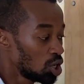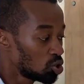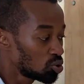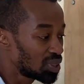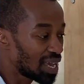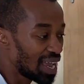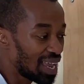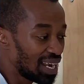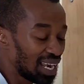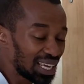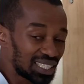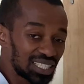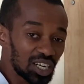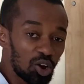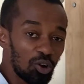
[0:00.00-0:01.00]
to the
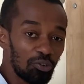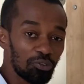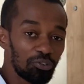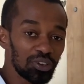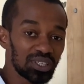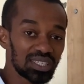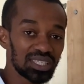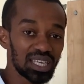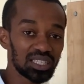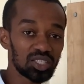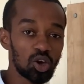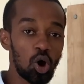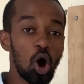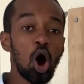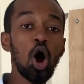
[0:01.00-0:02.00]
electrical
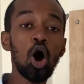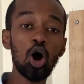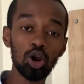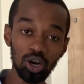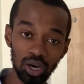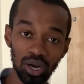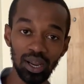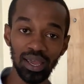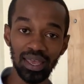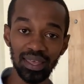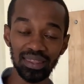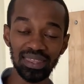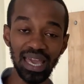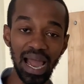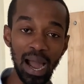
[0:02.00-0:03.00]
fixtures or
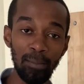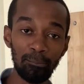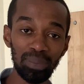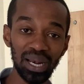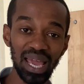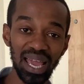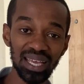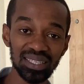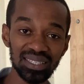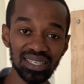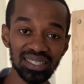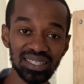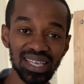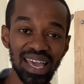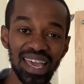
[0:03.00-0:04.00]
the
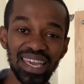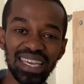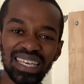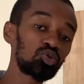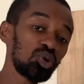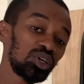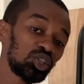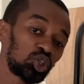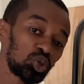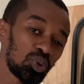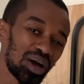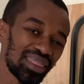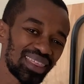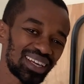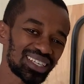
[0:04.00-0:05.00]
appliances is to
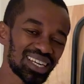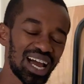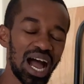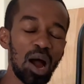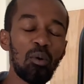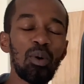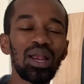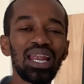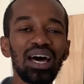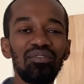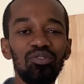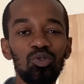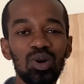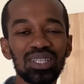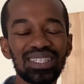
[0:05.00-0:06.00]
ensure that our
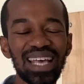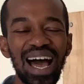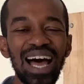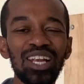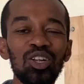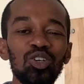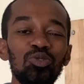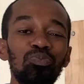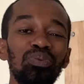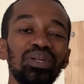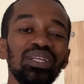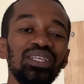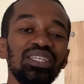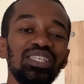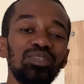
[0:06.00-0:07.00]
loved ones are not
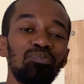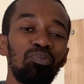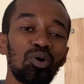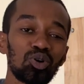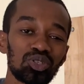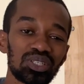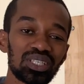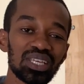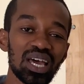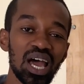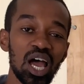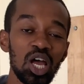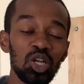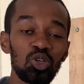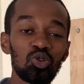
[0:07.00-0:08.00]
predisposed
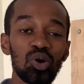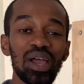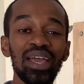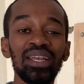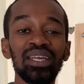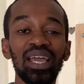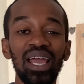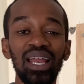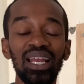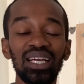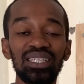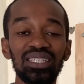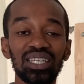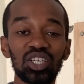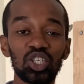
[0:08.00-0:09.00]
to any
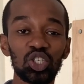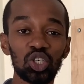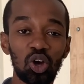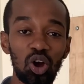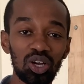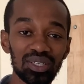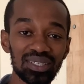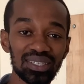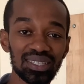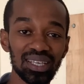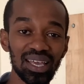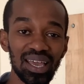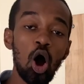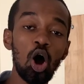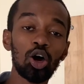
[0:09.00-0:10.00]
electric shocks,
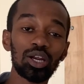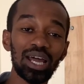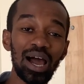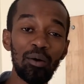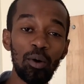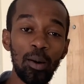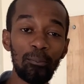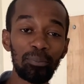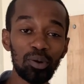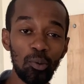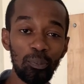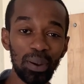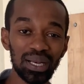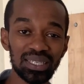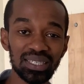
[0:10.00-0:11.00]
or our
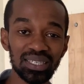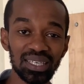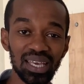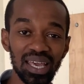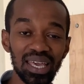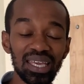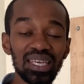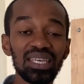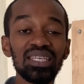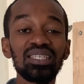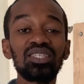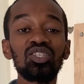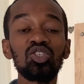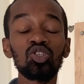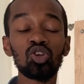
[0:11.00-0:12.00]
property
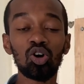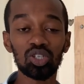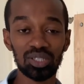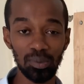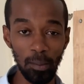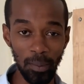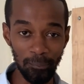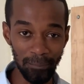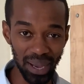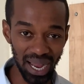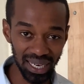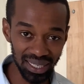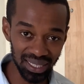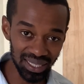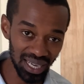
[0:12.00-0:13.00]
is not
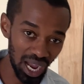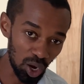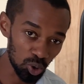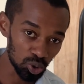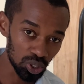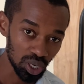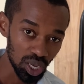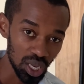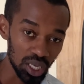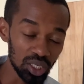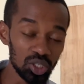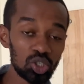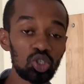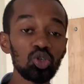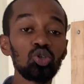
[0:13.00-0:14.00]
burned down
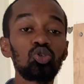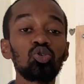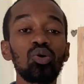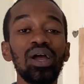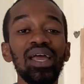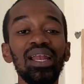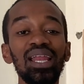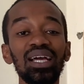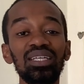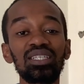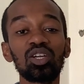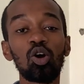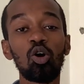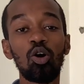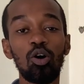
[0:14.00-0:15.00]
due to
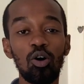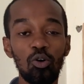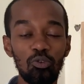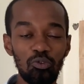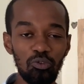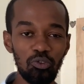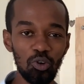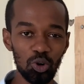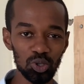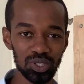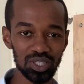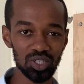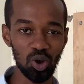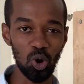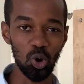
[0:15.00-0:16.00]
electrical
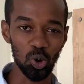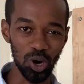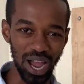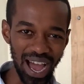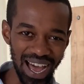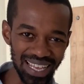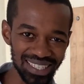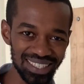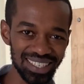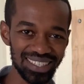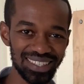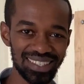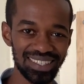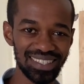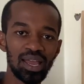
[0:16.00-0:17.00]
faults or
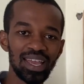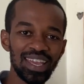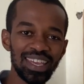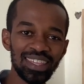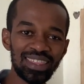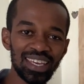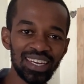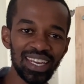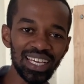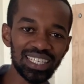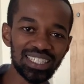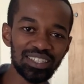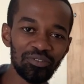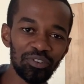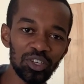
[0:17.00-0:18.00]
hazards. In the
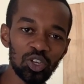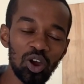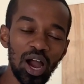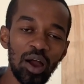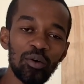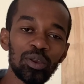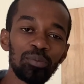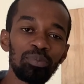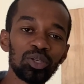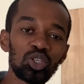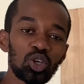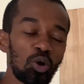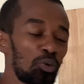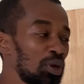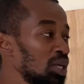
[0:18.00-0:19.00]
next video, I will be
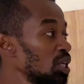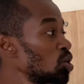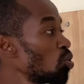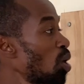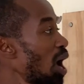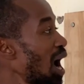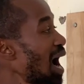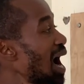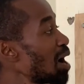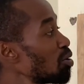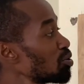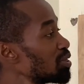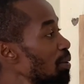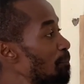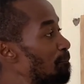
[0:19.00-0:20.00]
showing you
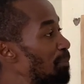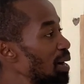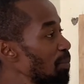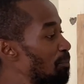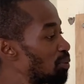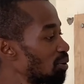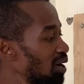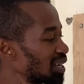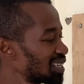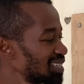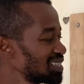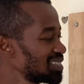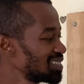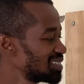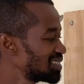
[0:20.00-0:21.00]
how the pipework
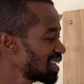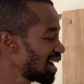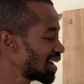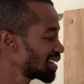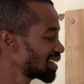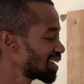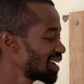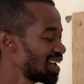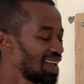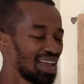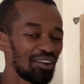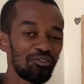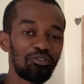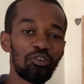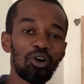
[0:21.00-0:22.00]
is done
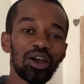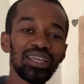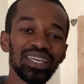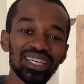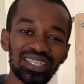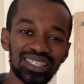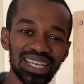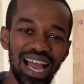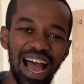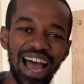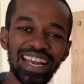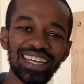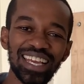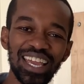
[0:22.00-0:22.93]
for each and